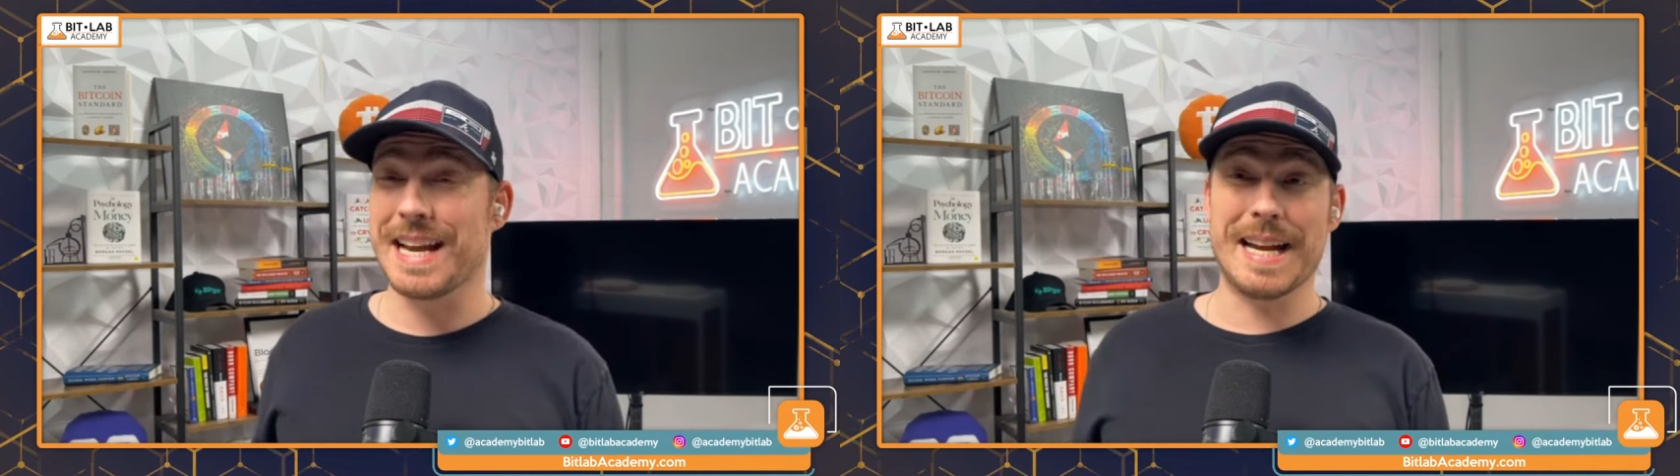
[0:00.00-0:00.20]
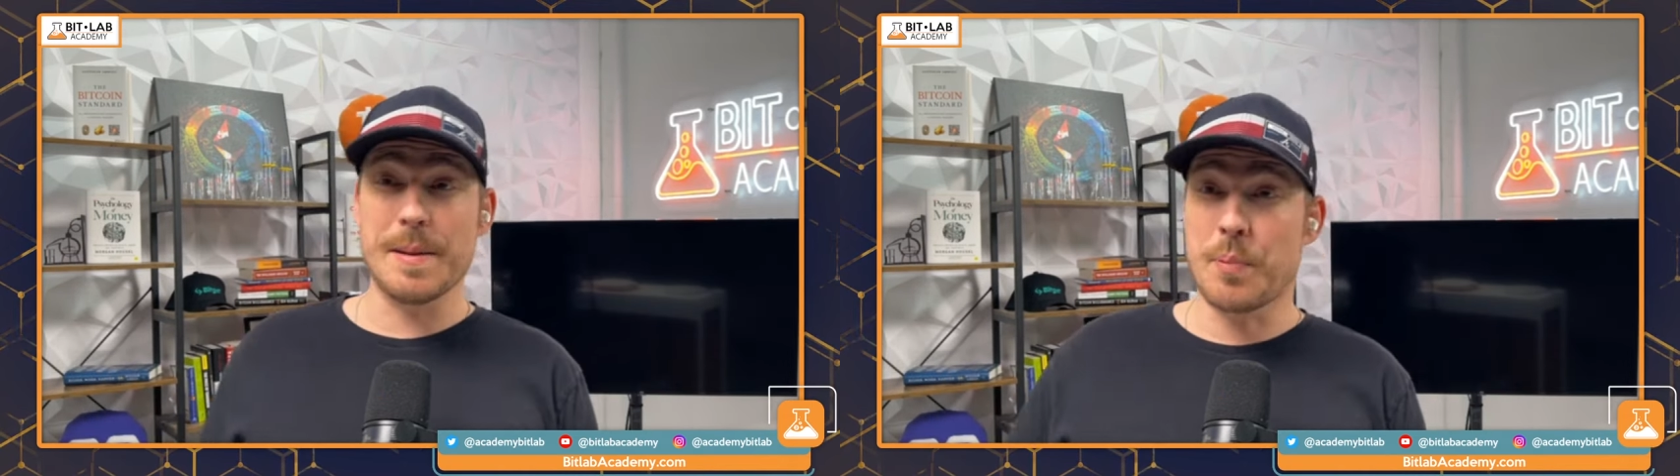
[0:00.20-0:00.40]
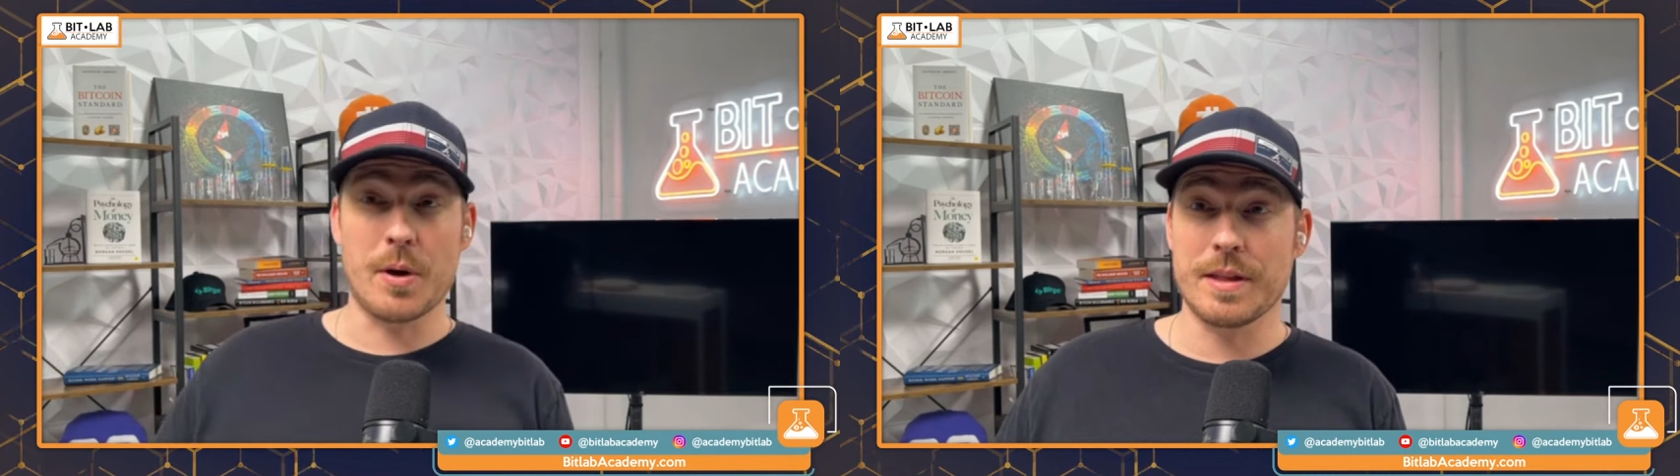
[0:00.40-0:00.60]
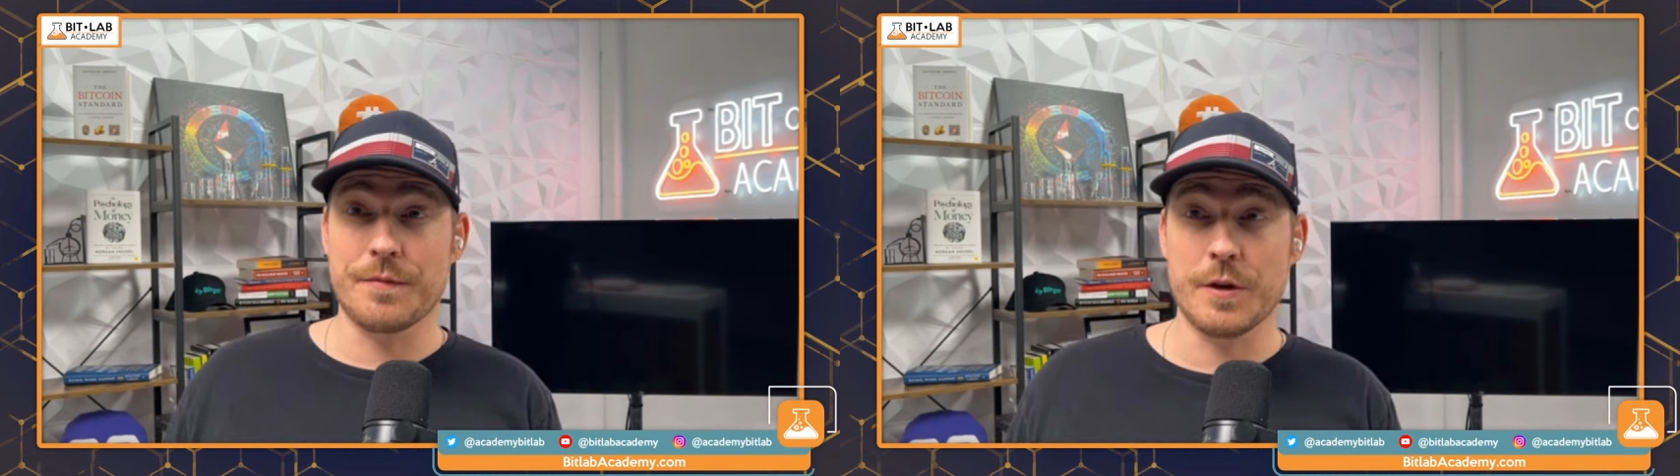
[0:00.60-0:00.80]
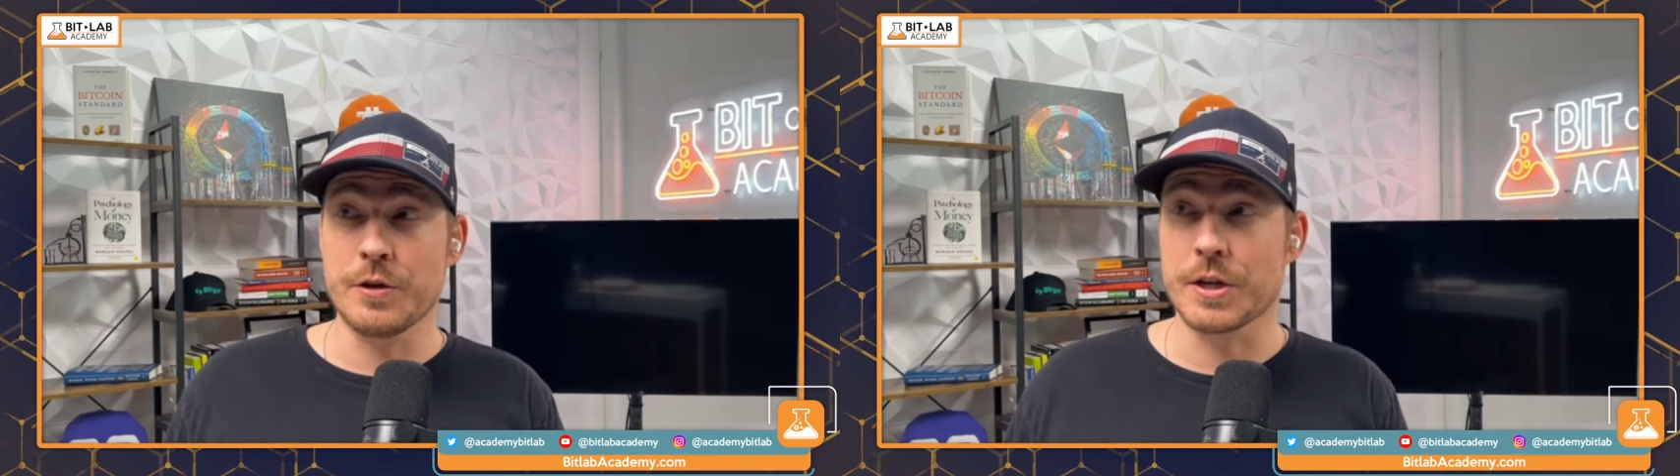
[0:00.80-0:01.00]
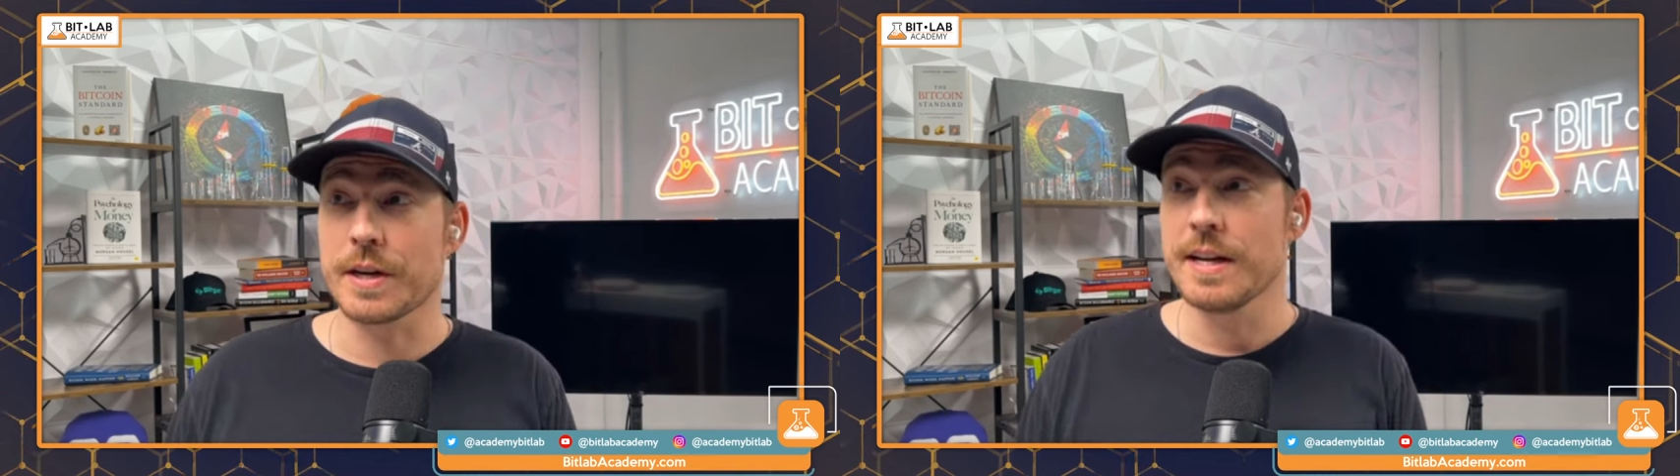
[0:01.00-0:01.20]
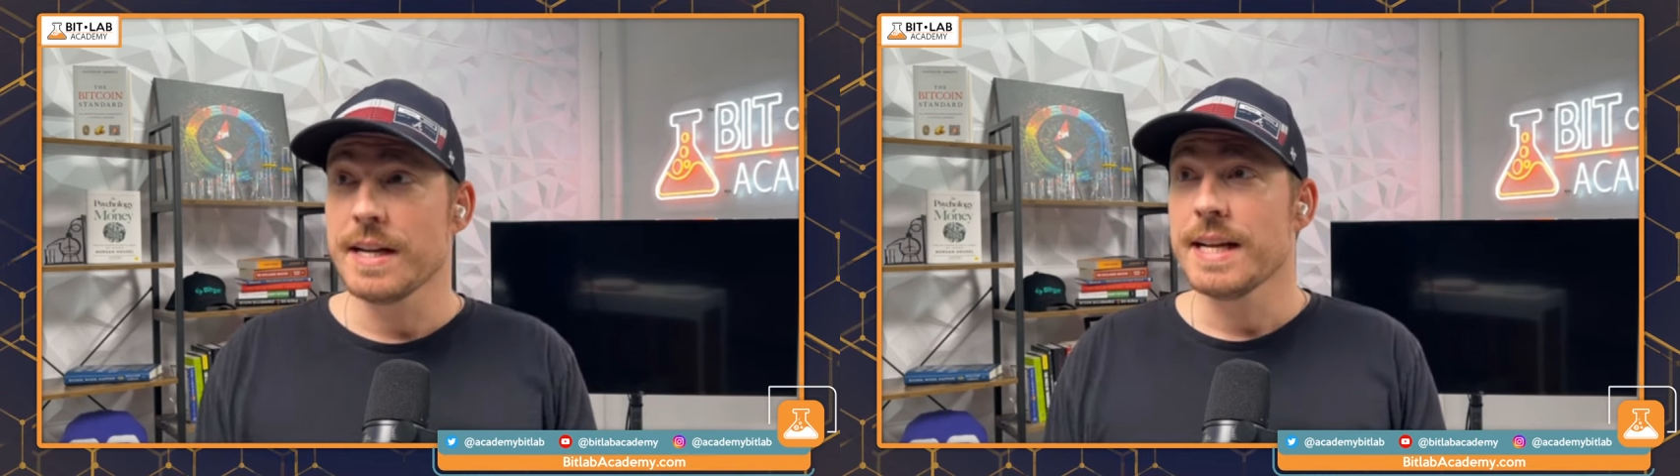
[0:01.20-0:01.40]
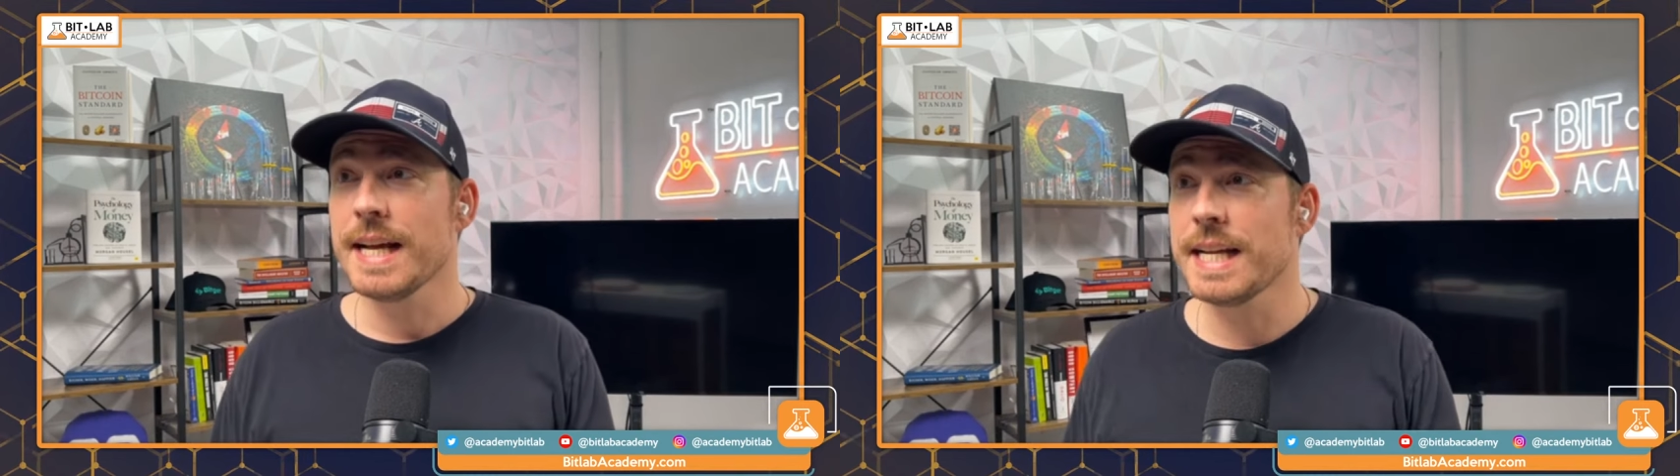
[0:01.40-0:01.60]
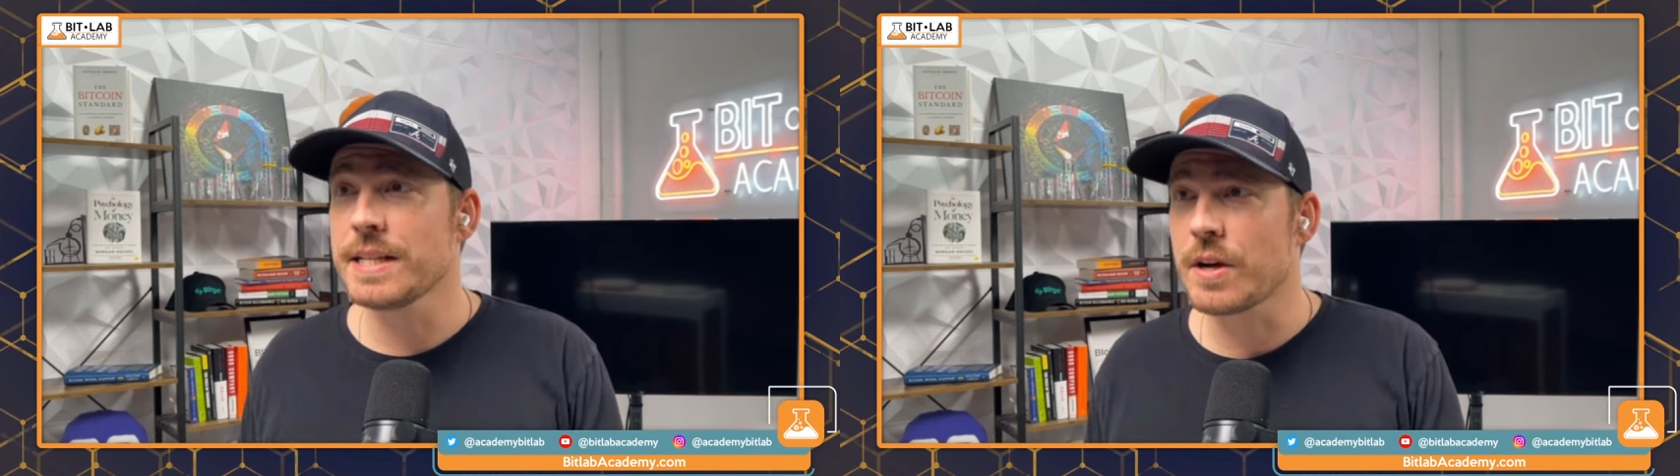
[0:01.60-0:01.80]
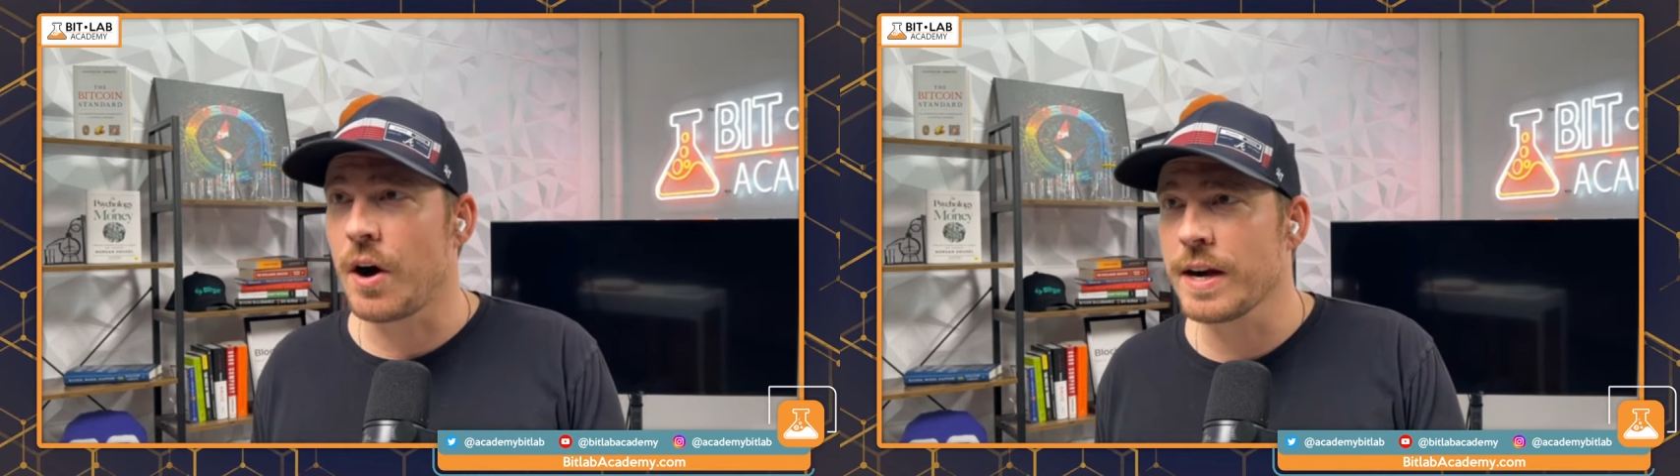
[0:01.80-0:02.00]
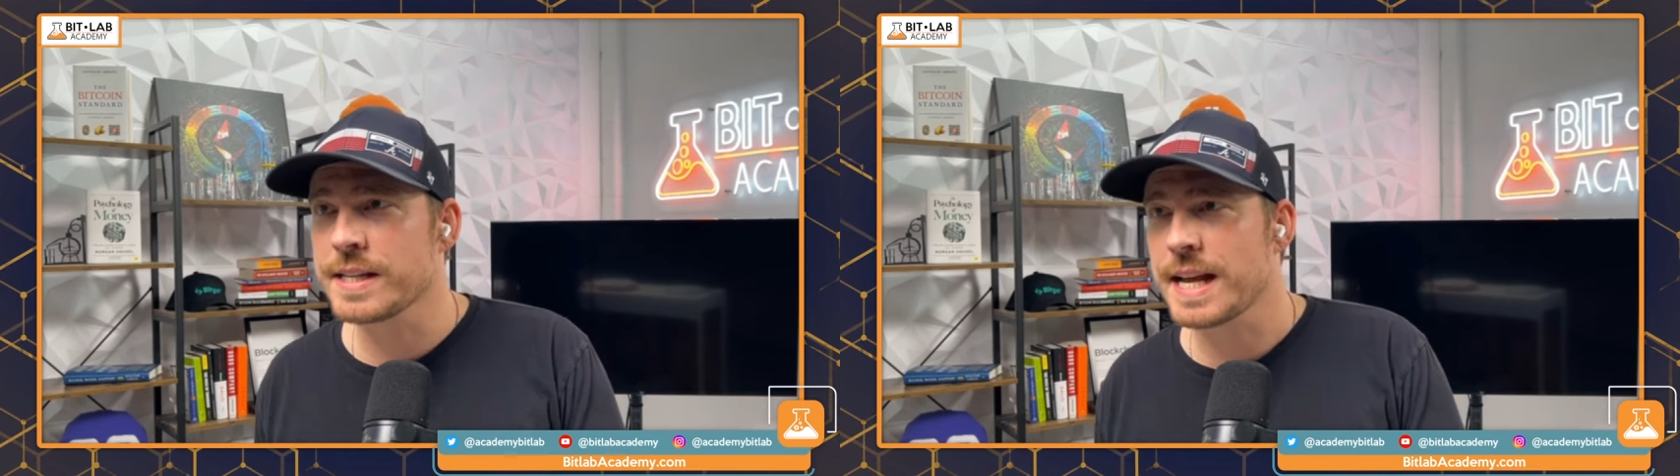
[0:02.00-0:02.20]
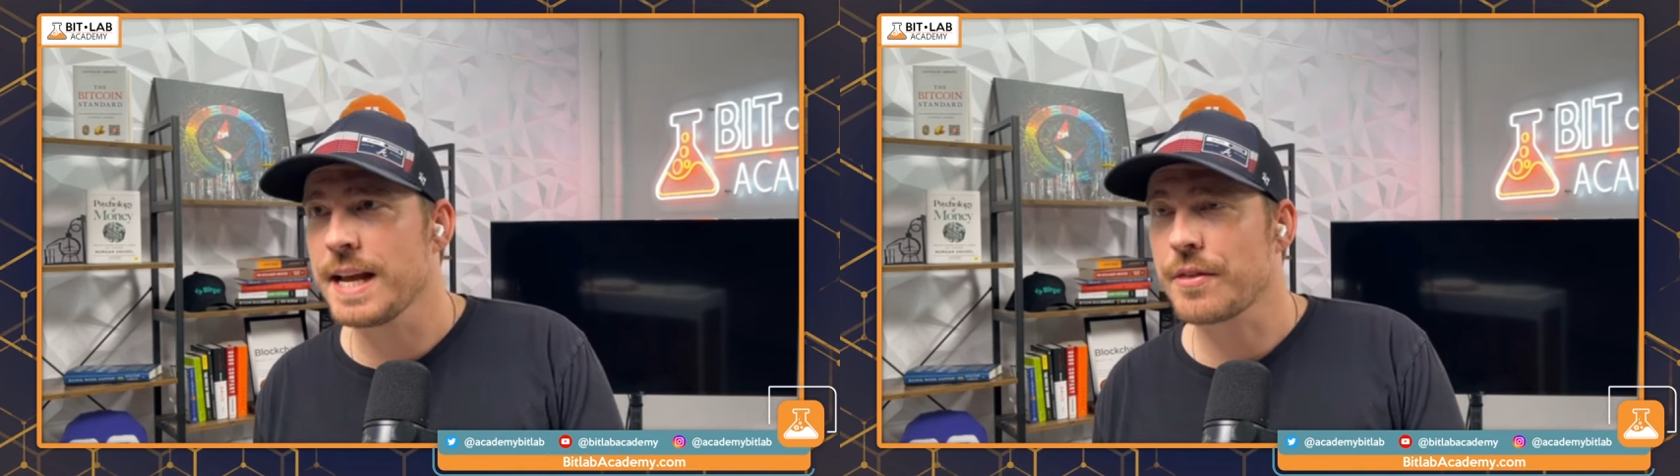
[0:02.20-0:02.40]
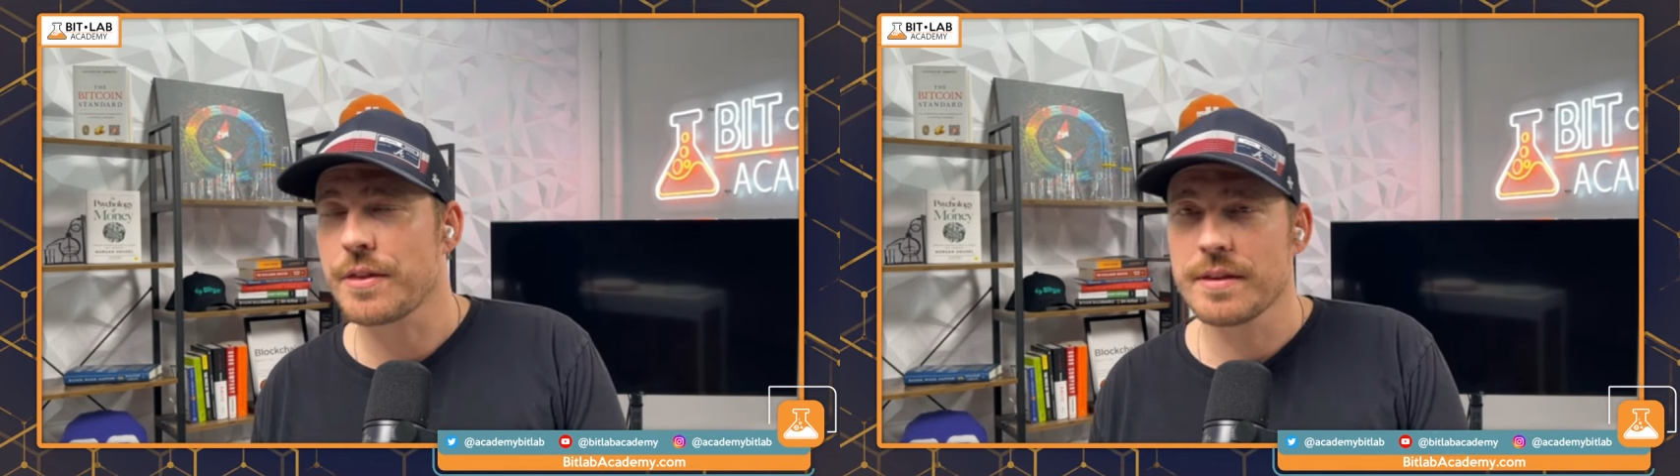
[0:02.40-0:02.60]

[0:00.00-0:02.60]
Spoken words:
any point in the future, it is August 8th,